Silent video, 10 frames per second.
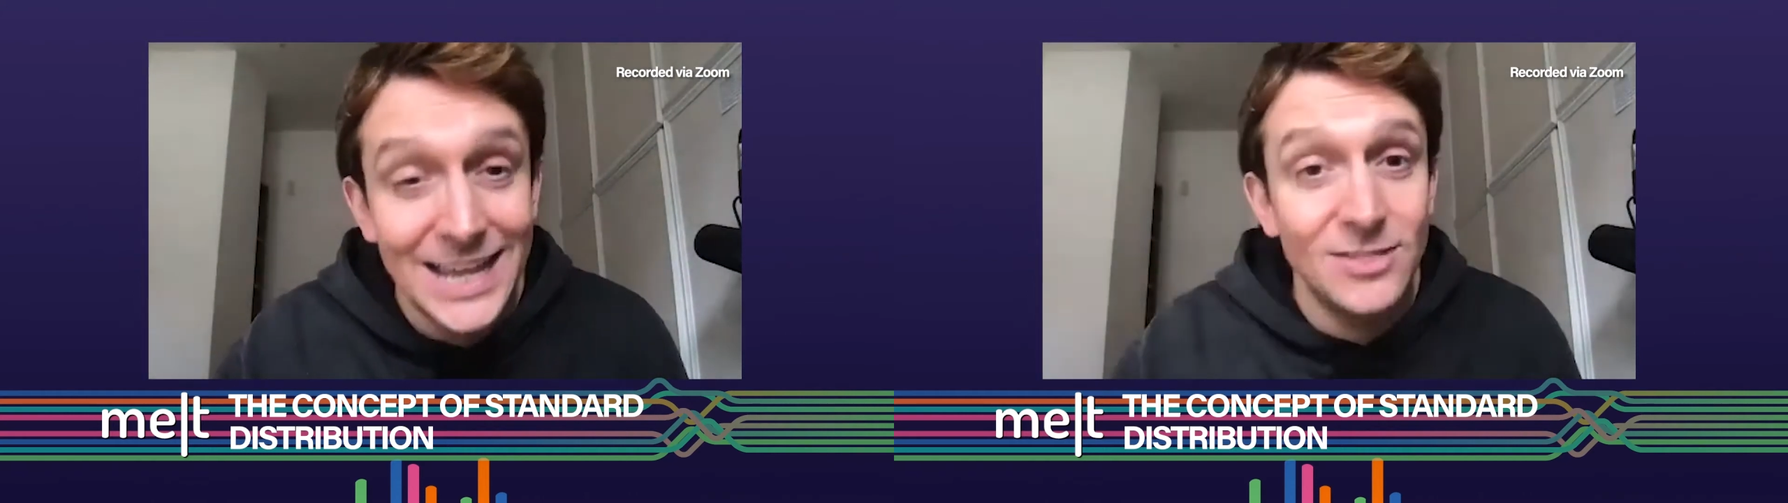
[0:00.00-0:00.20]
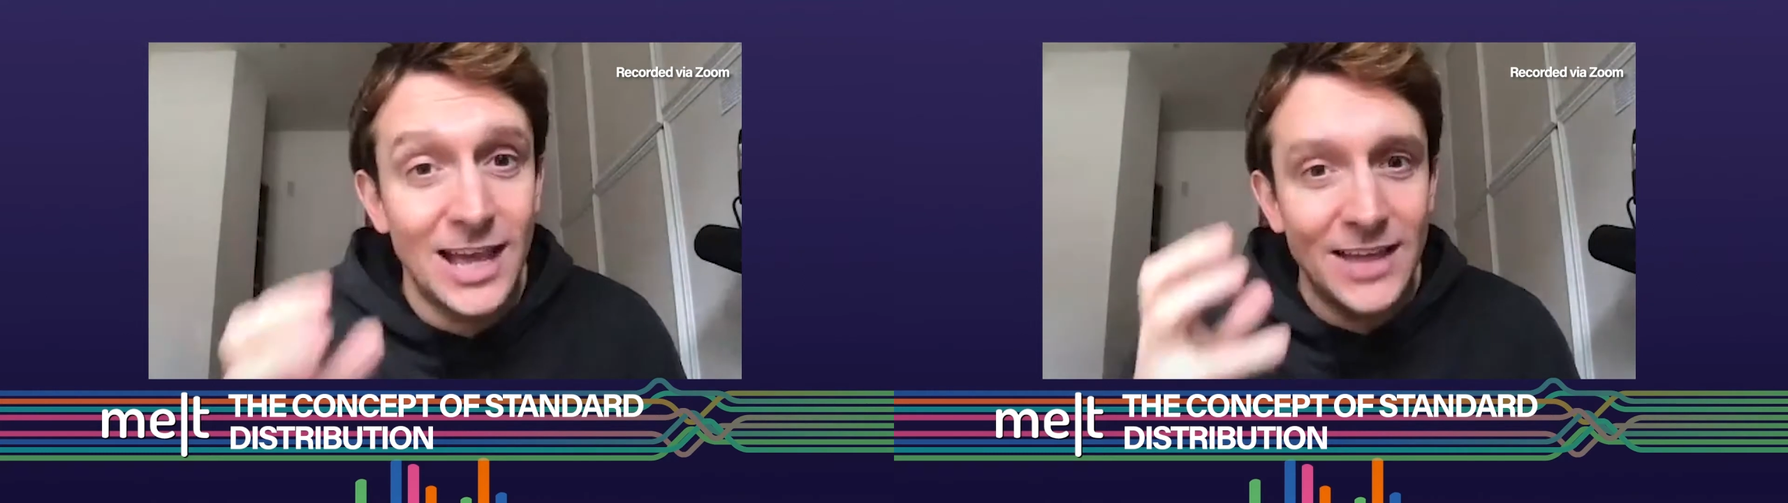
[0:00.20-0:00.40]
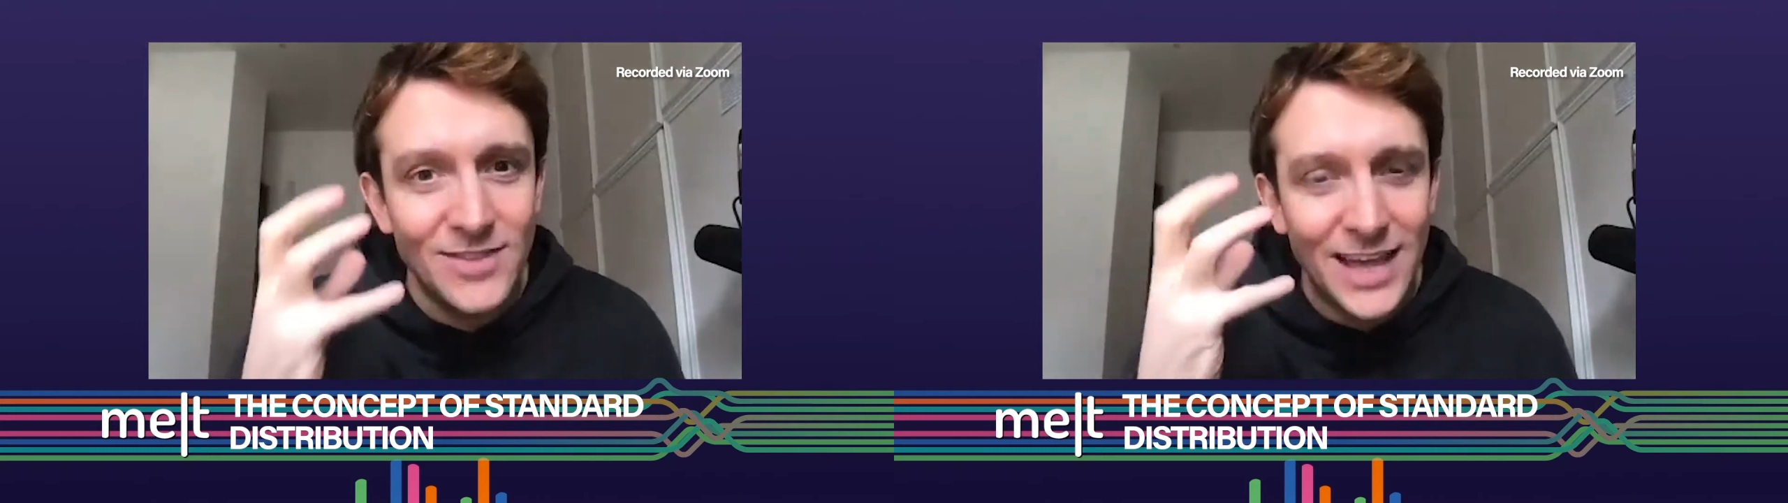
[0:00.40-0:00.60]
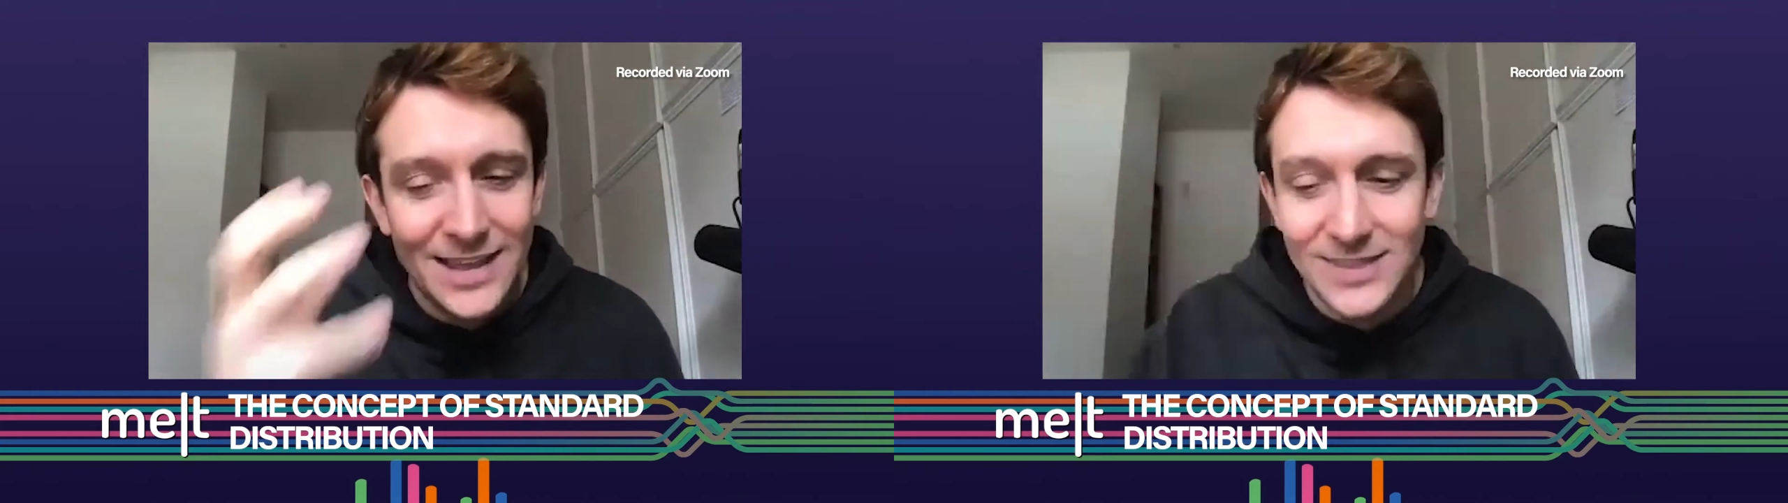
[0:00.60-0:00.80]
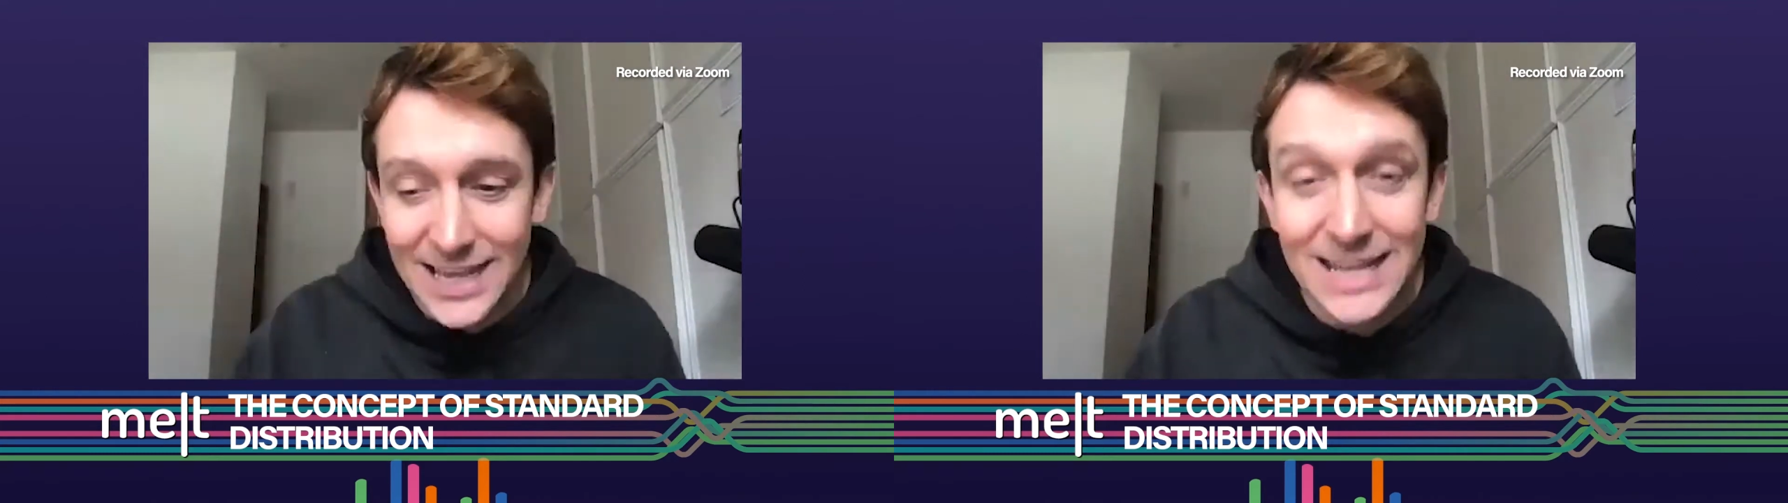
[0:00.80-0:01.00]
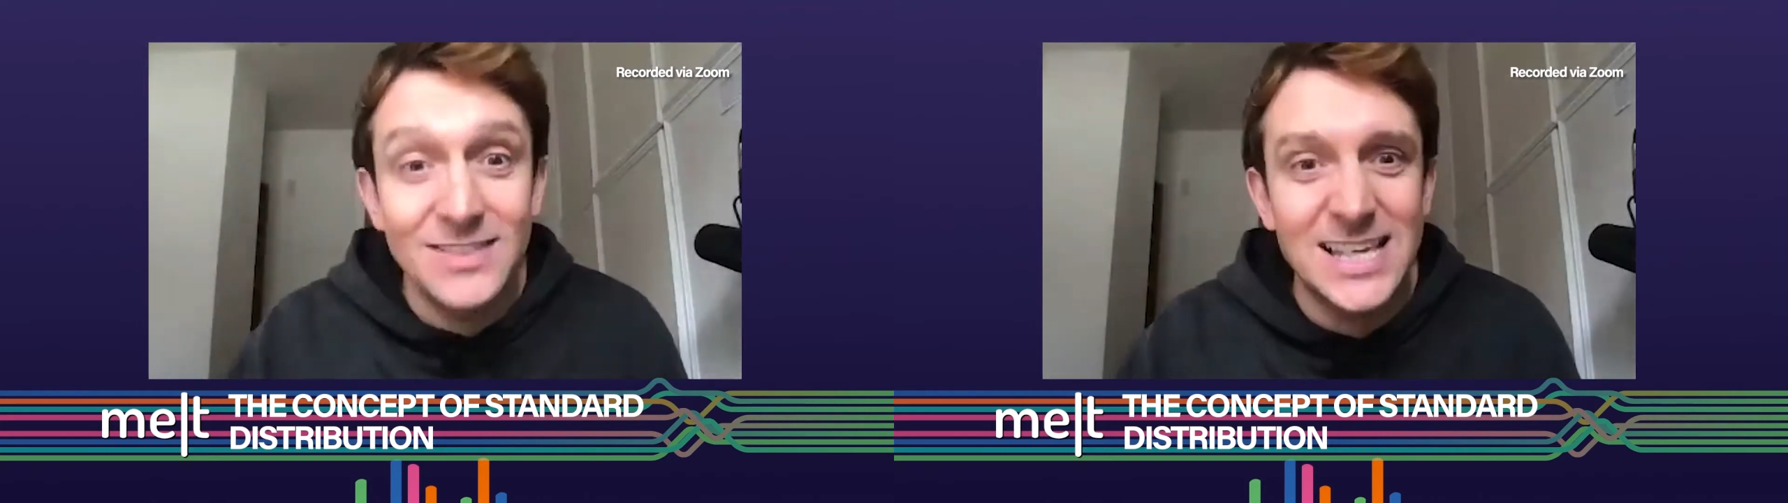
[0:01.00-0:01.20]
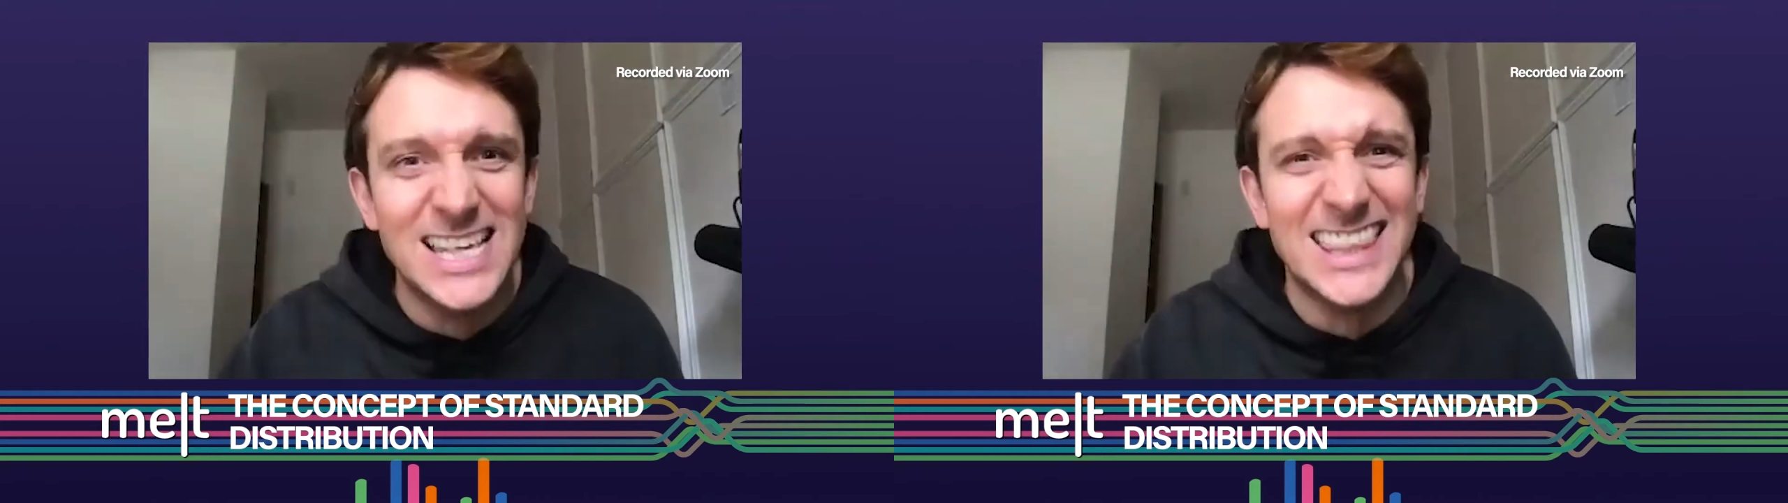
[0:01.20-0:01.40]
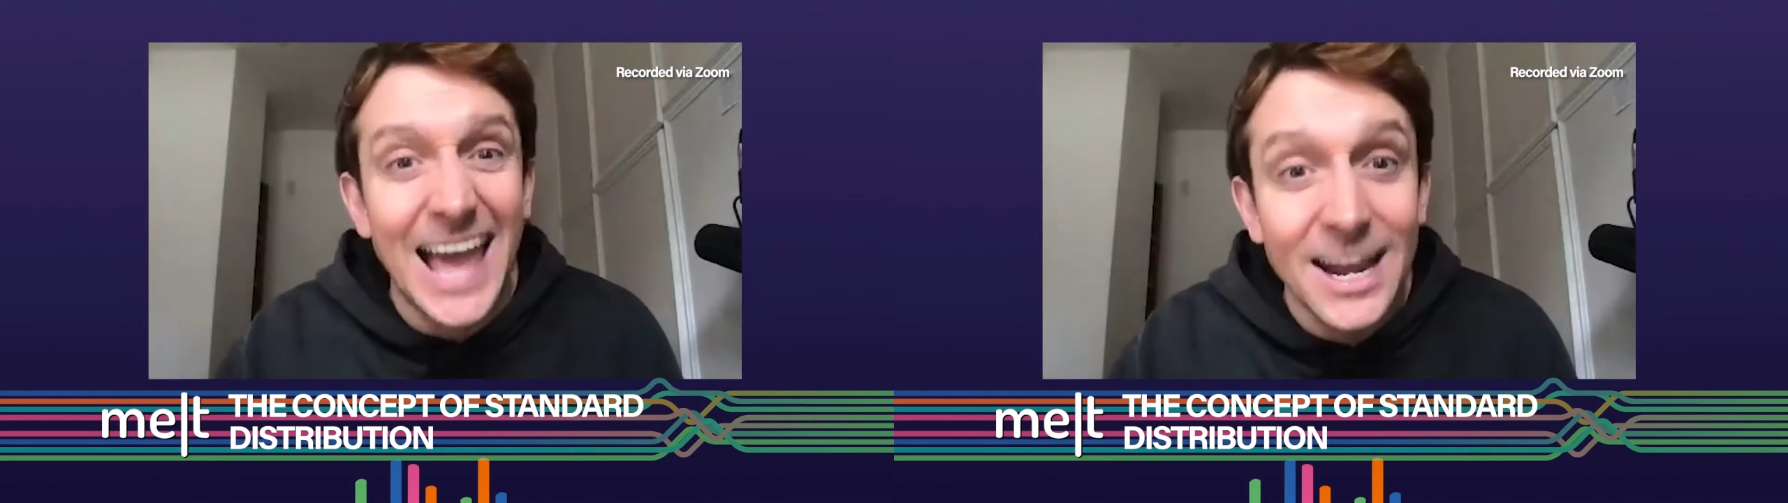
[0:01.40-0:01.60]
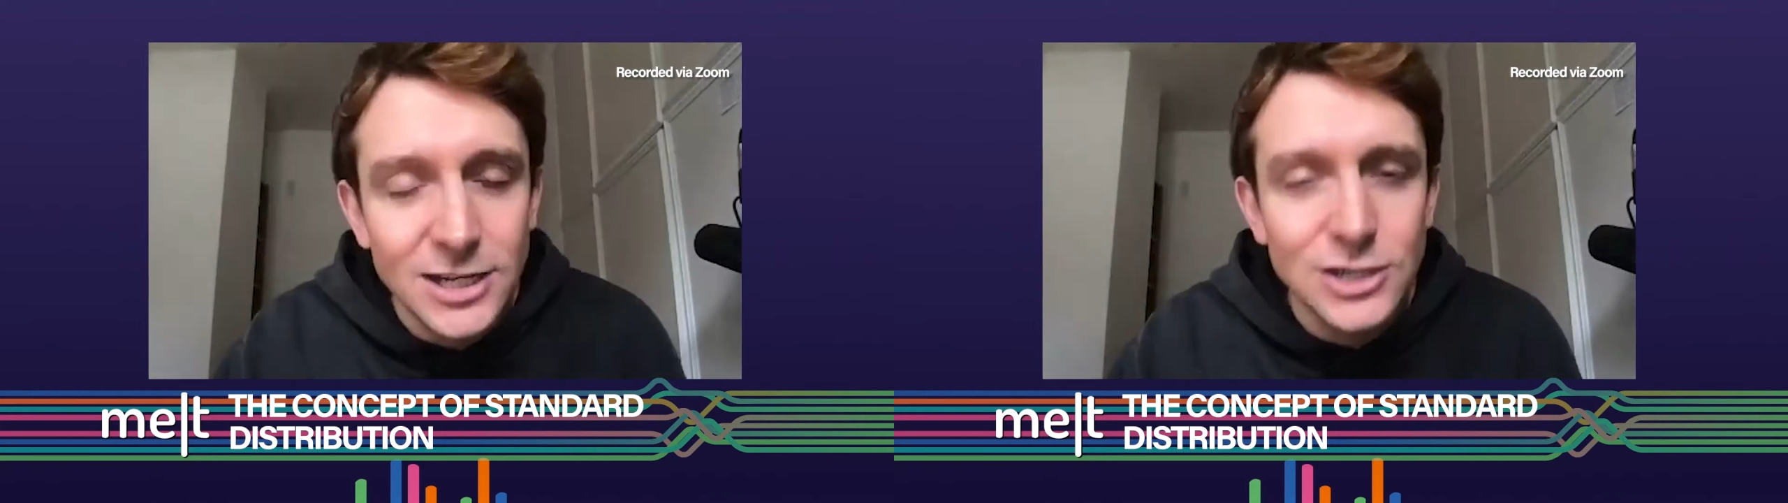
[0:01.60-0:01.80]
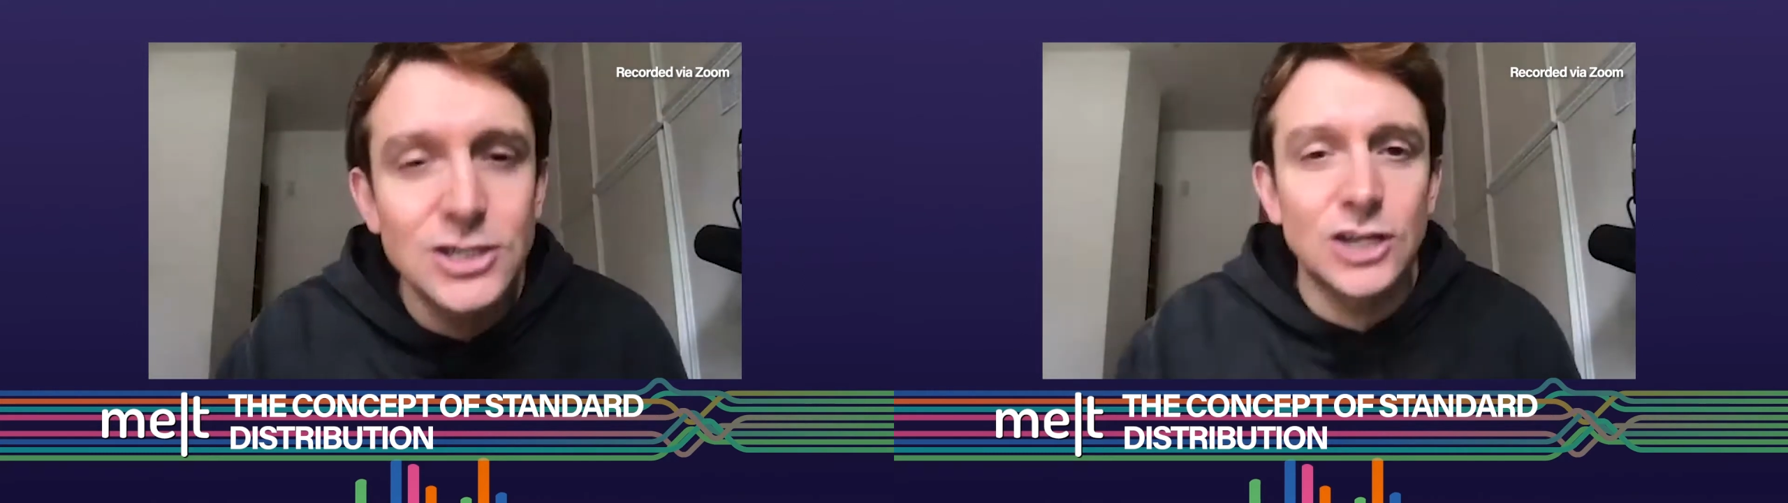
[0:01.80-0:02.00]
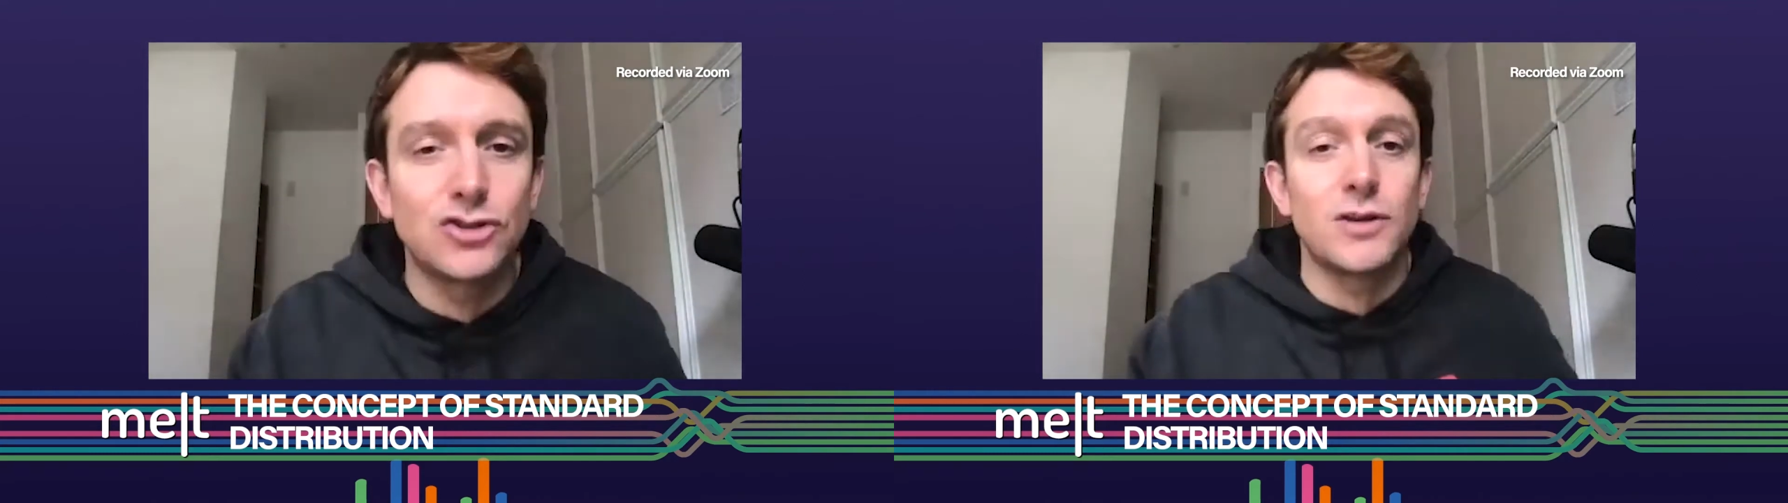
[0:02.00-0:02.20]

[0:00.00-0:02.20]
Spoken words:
in the standard